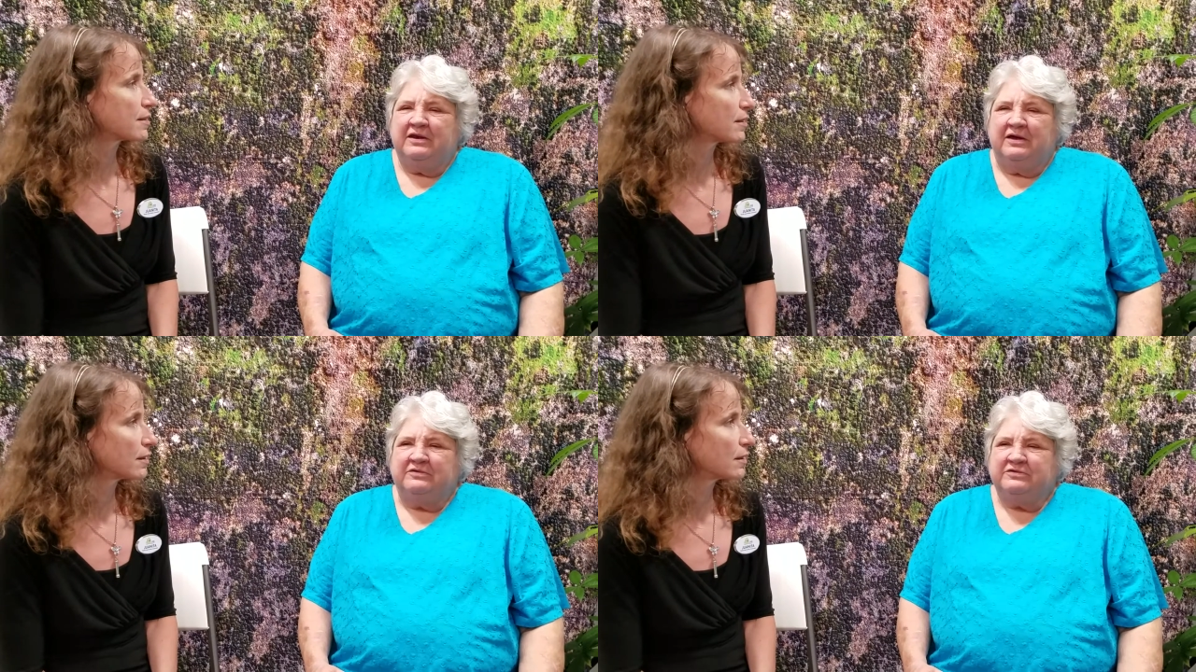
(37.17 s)

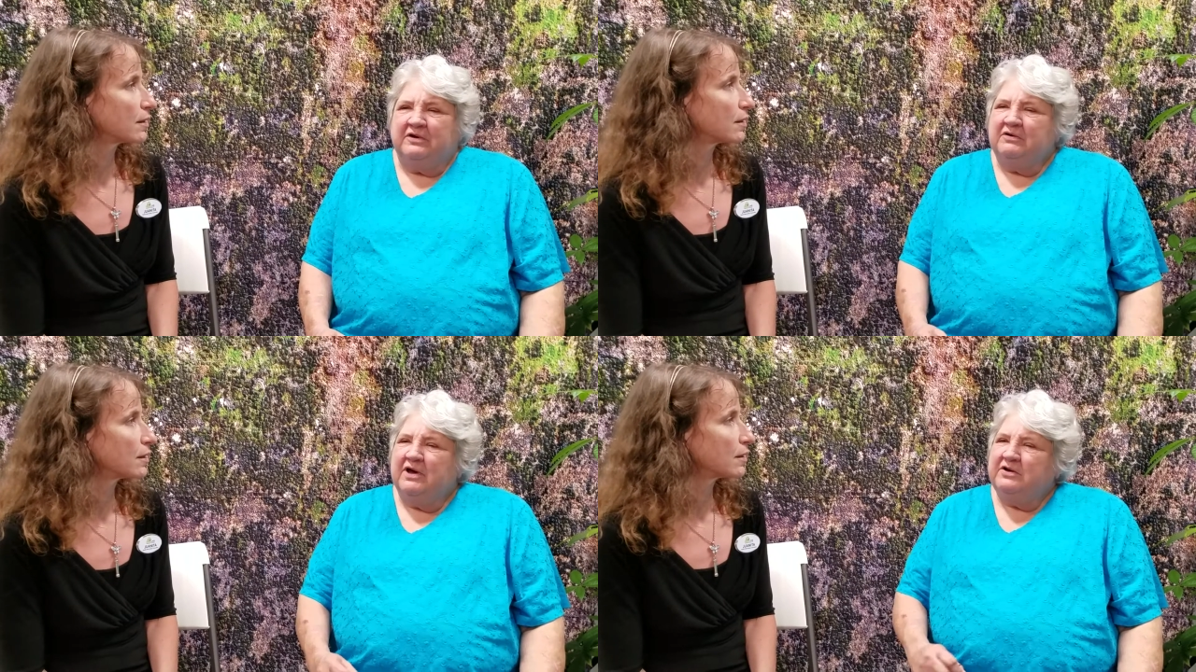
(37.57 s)
Speaker 1: Also
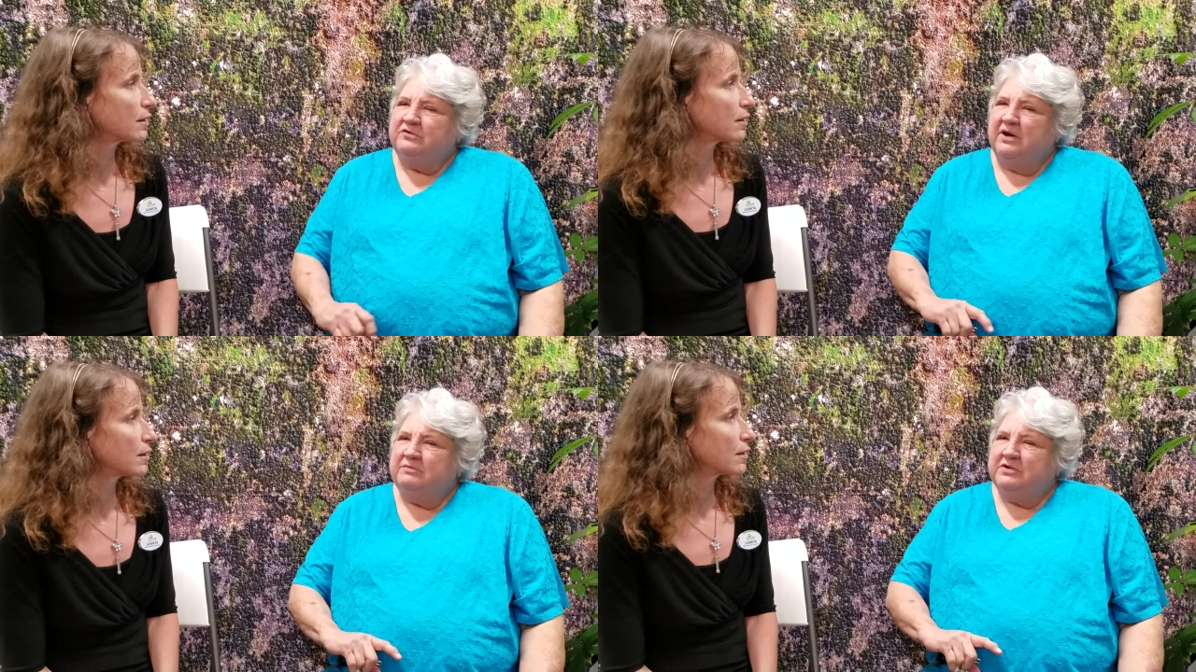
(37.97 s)
I
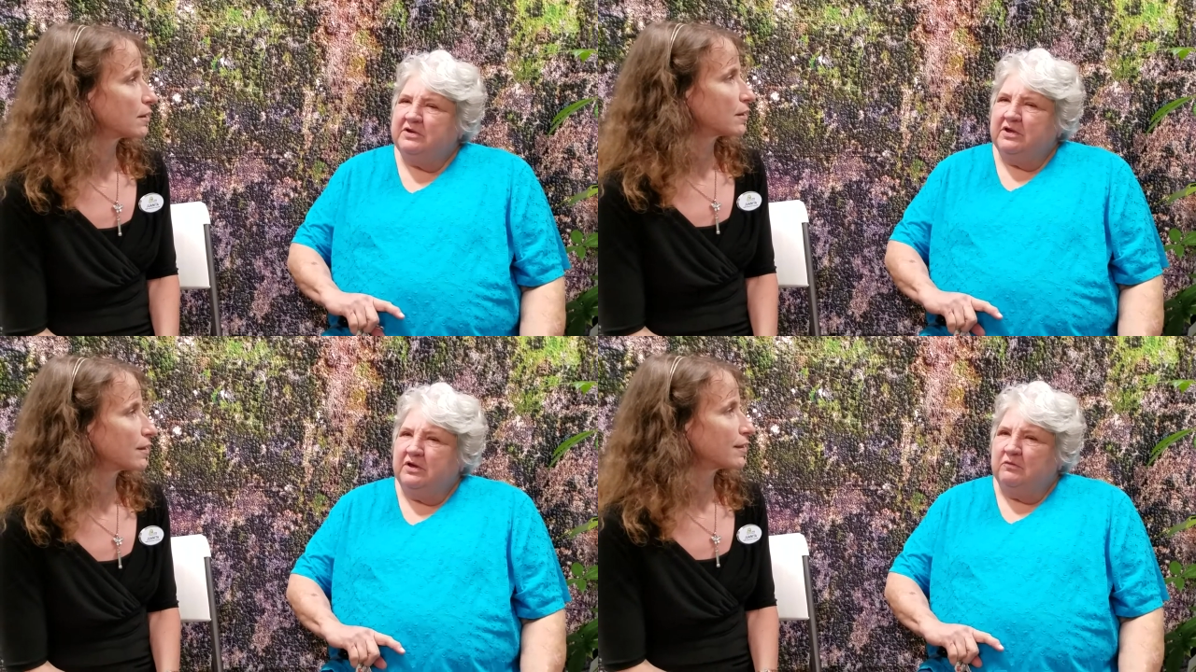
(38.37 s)
dropped
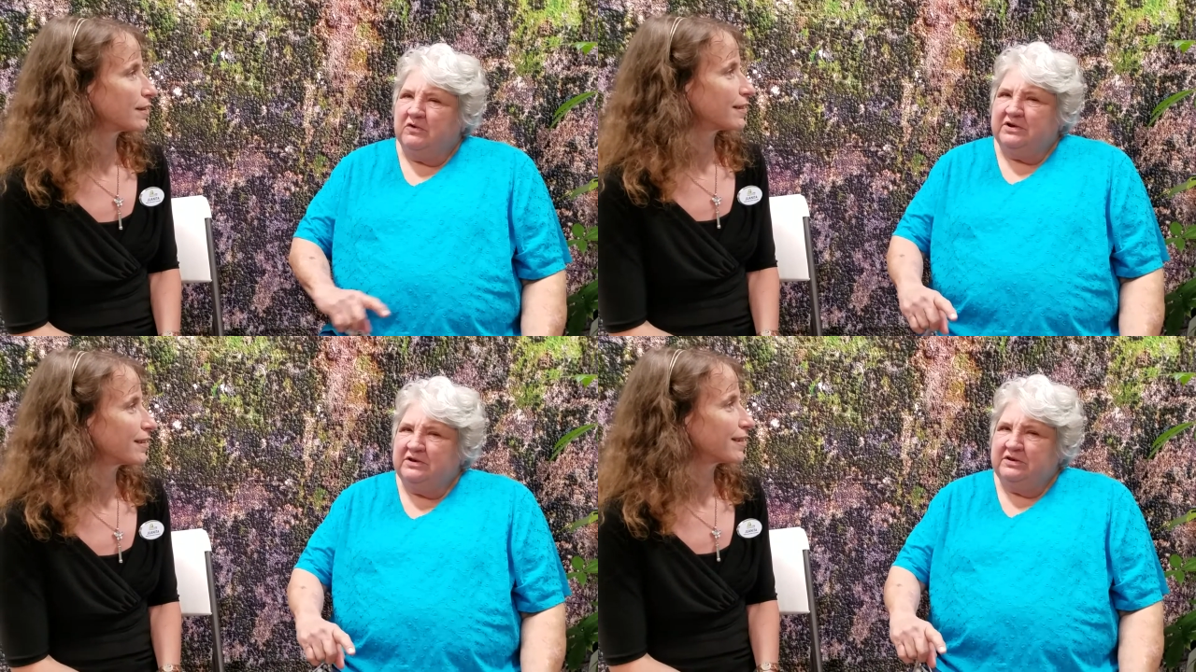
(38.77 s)
1
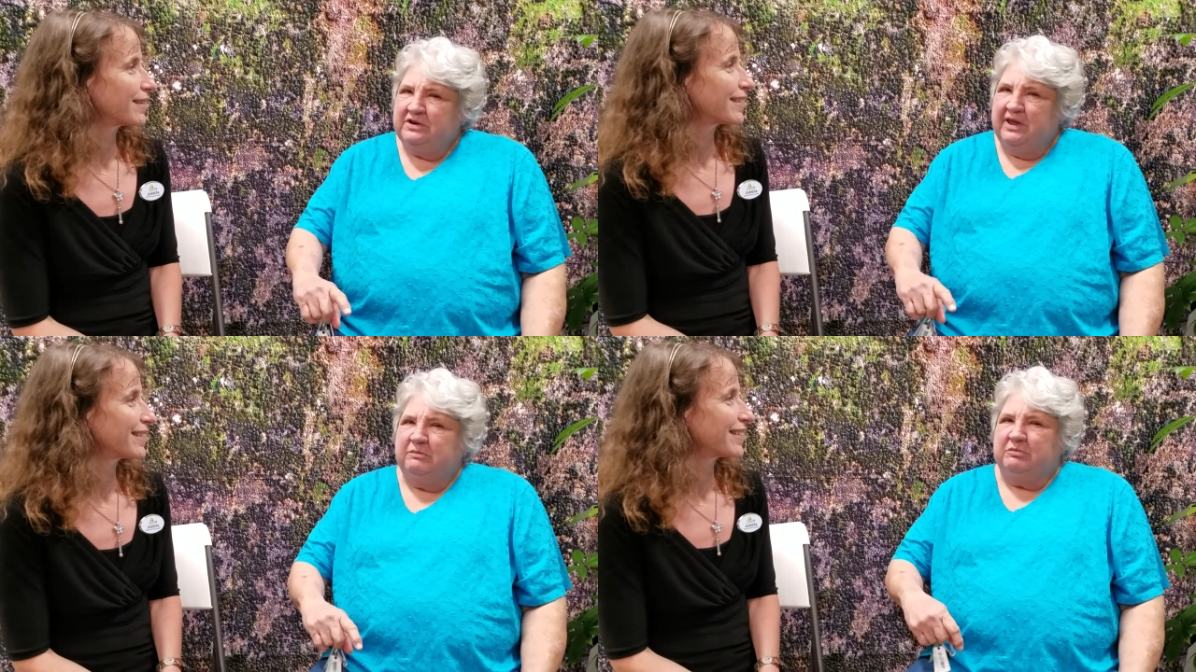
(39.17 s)

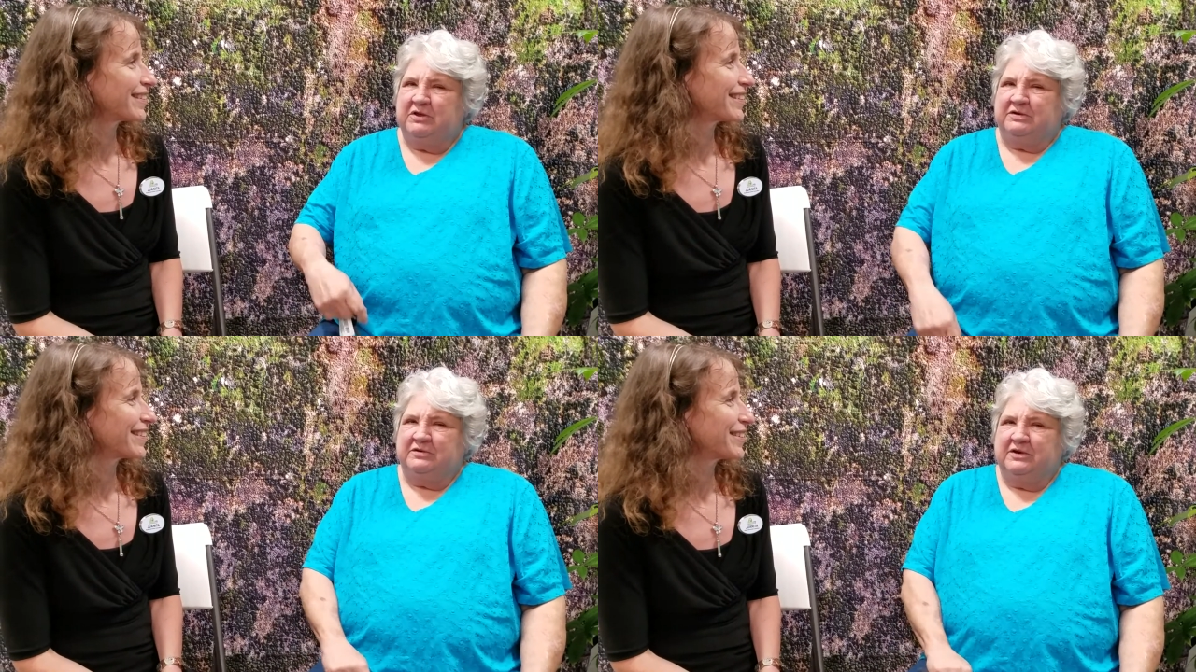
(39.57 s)

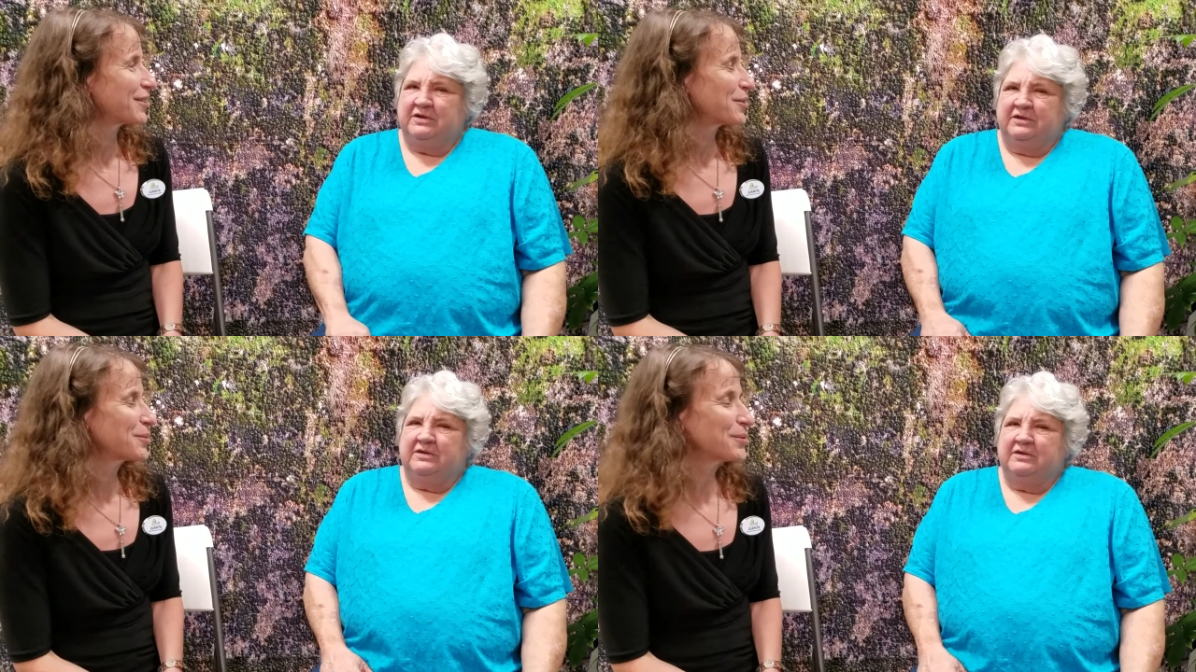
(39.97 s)
gabapentin.
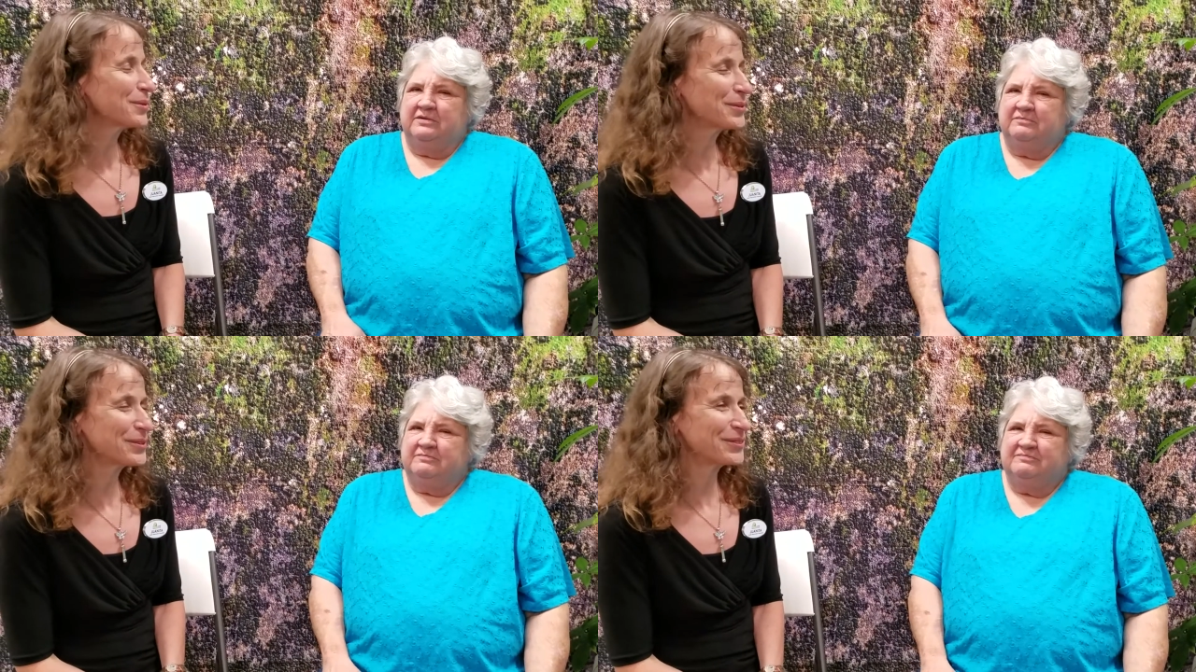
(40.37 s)

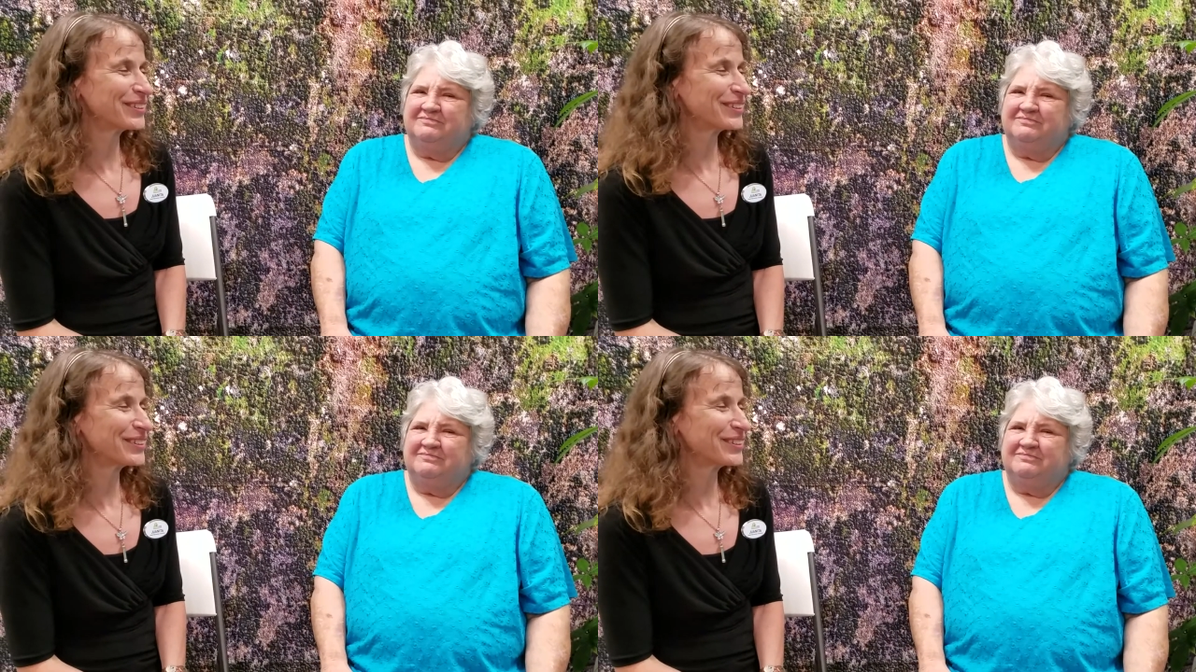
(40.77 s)
Woohoo!